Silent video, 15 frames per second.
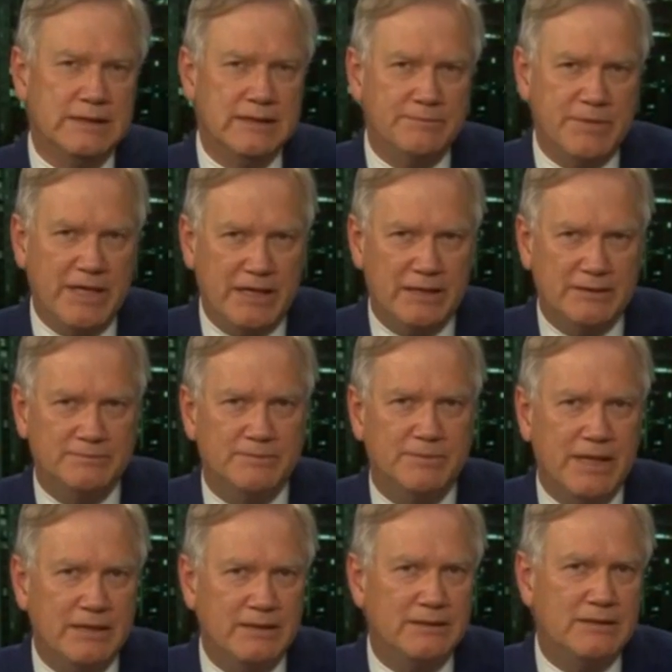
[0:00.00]
Behnam
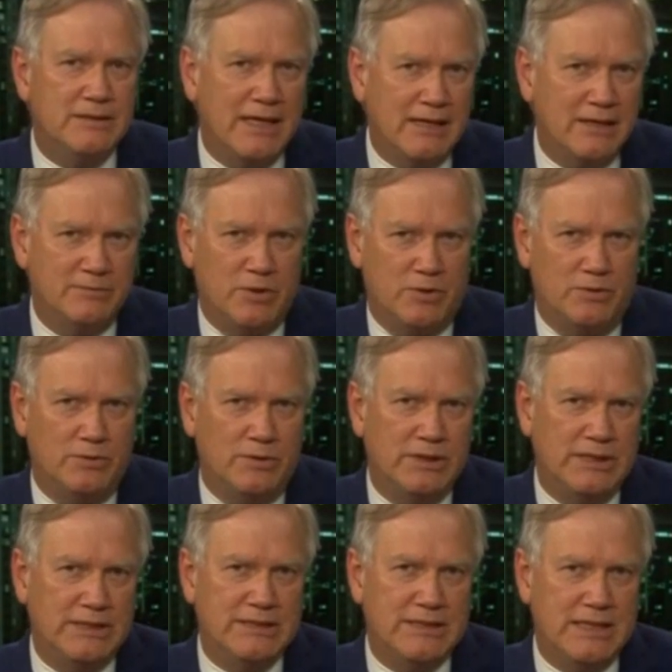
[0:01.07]
Ben Taleblu
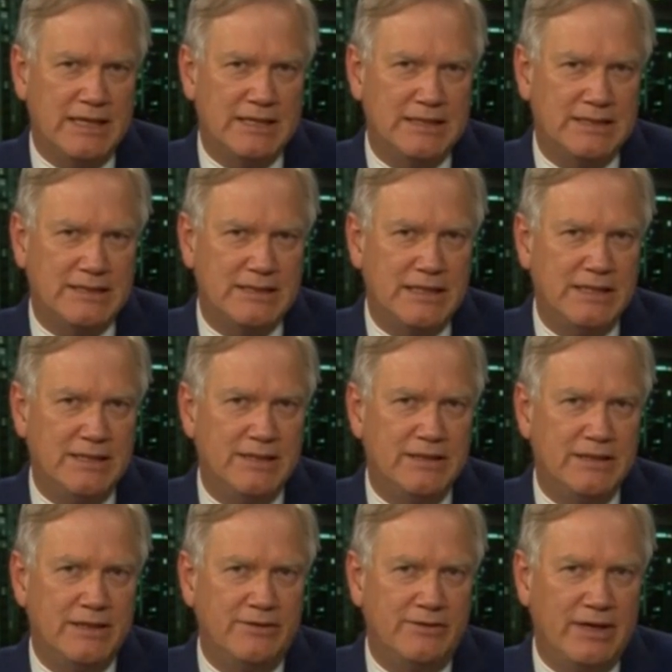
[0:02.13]
is a senior
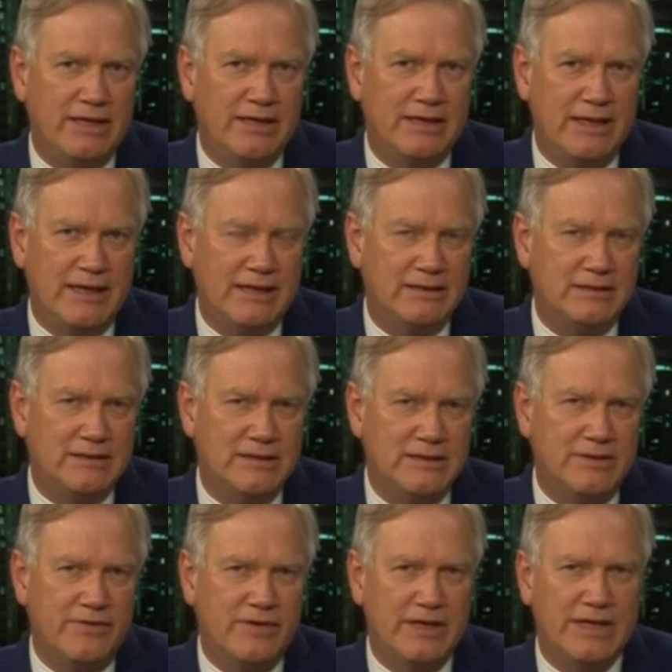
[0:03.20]
Iran analyst at
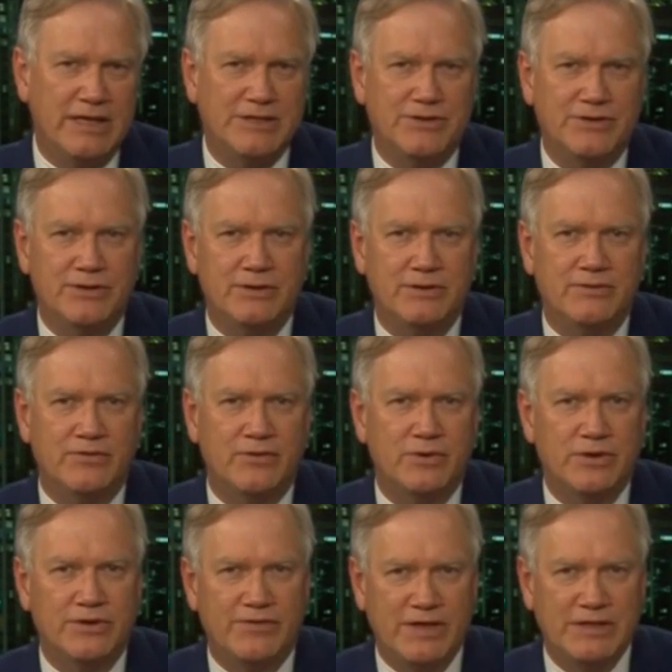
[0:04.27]
the Foundation for
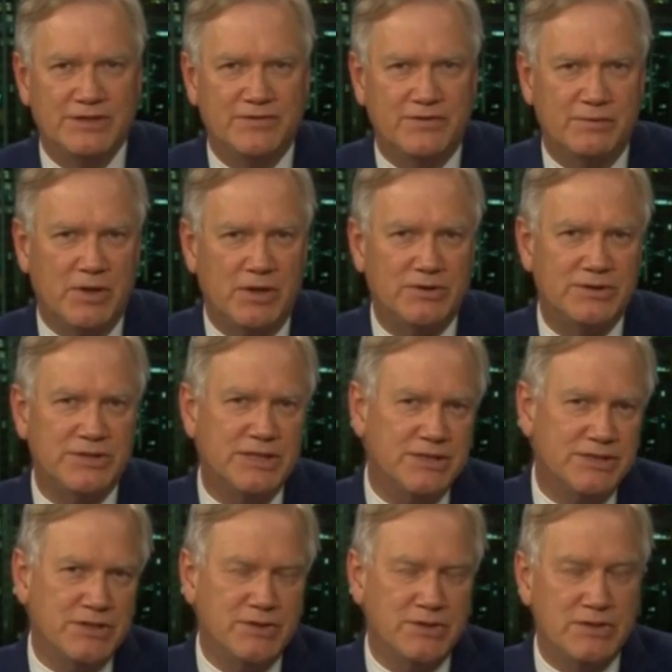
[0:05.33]
Defense of
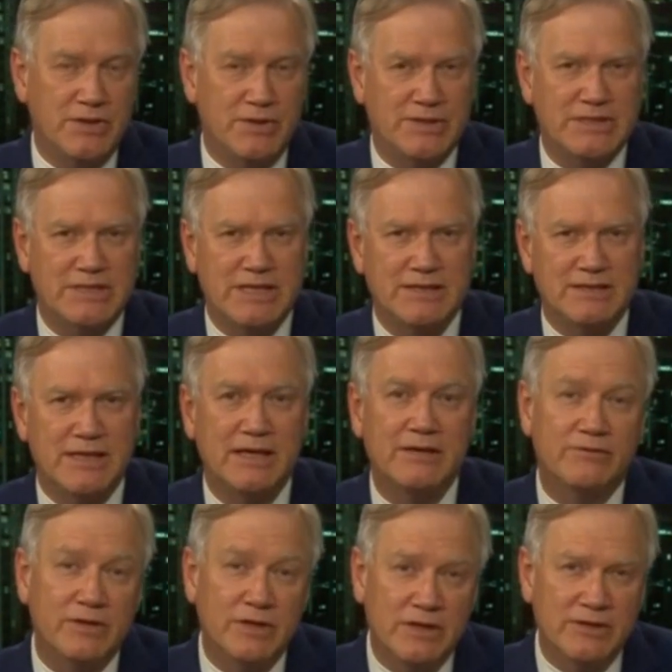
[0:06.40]
Democracies, US think tank
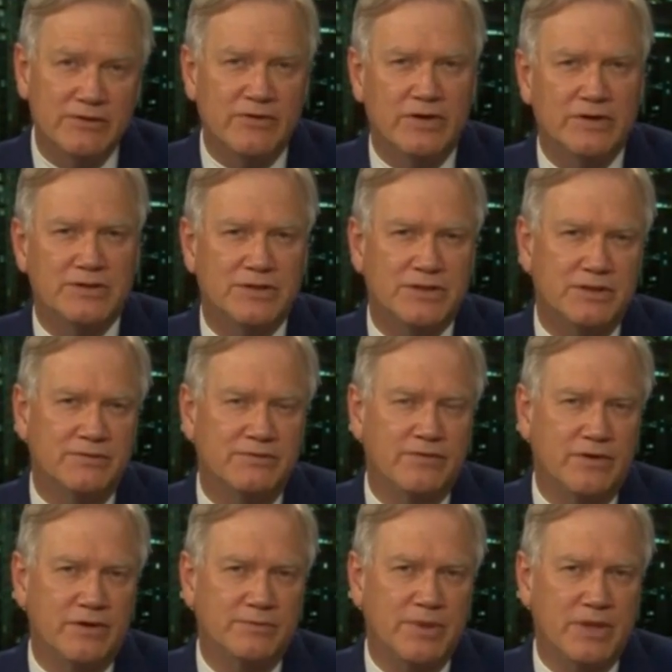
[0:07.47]
focused on
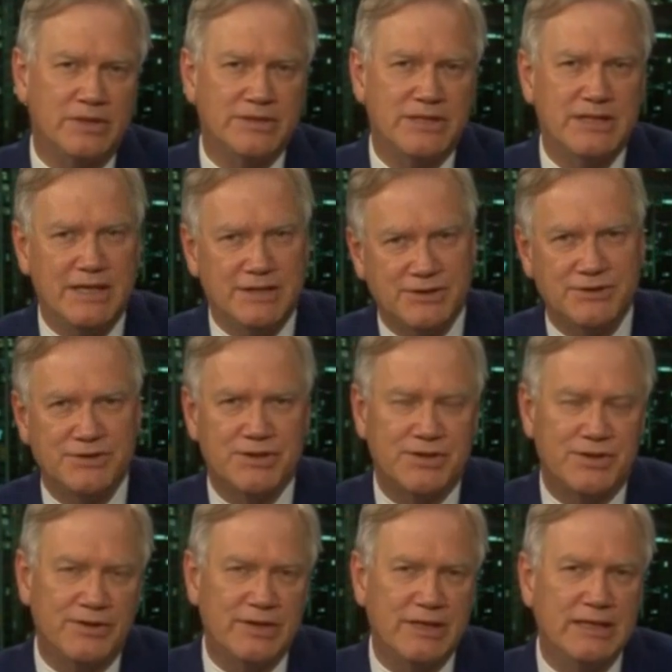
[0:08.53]
foreign policy, national
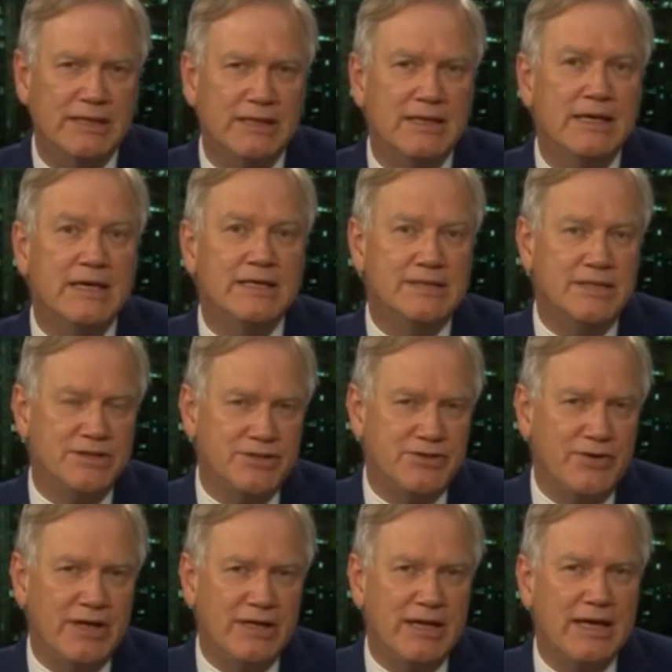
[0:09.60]
security. He's in
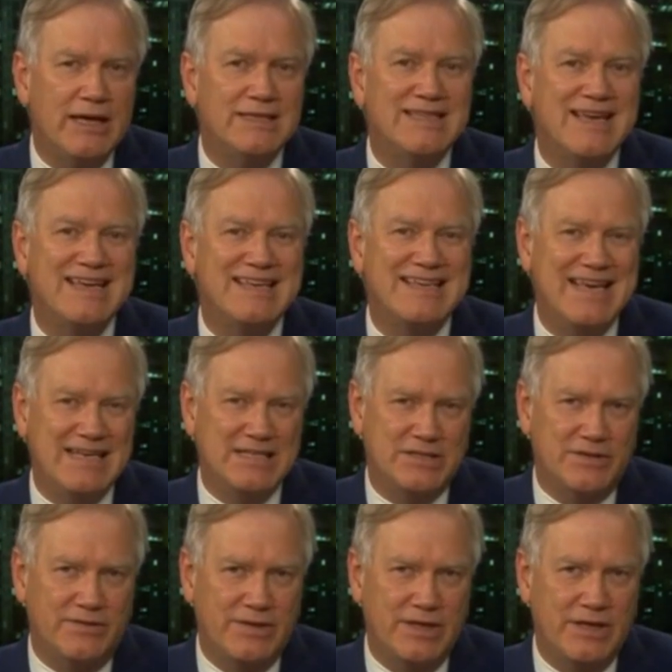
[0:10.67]
Australia as a guest
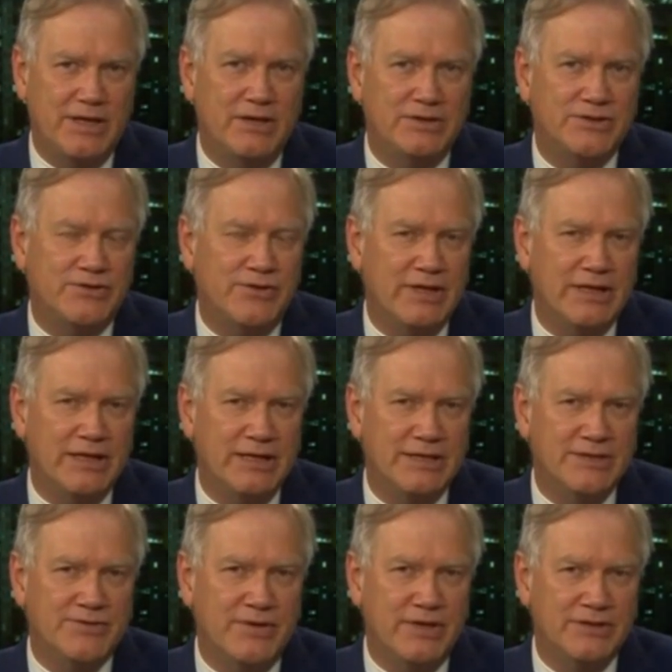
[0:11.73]
of the
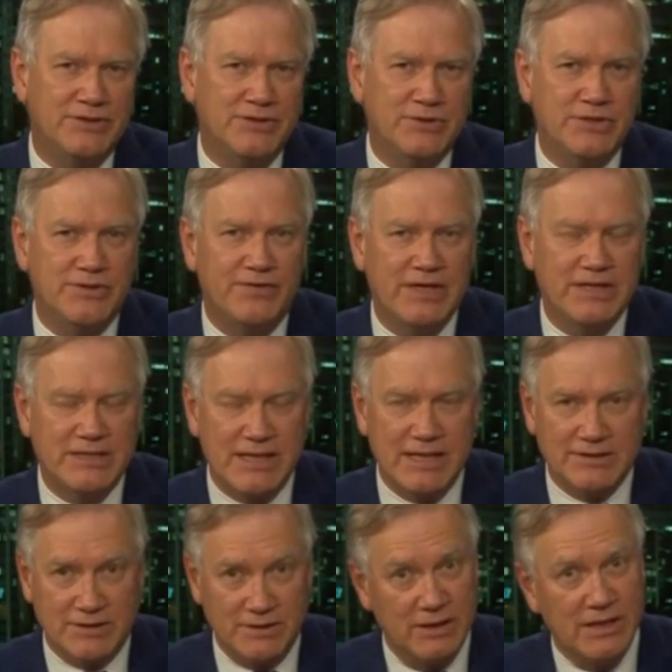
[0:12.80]
Australia-Israel-Jewish Affairs
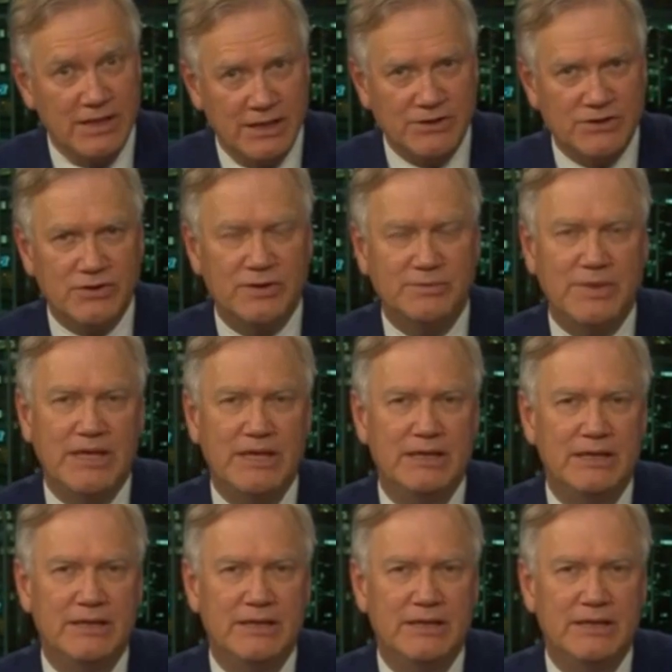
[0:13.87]
Council and joined me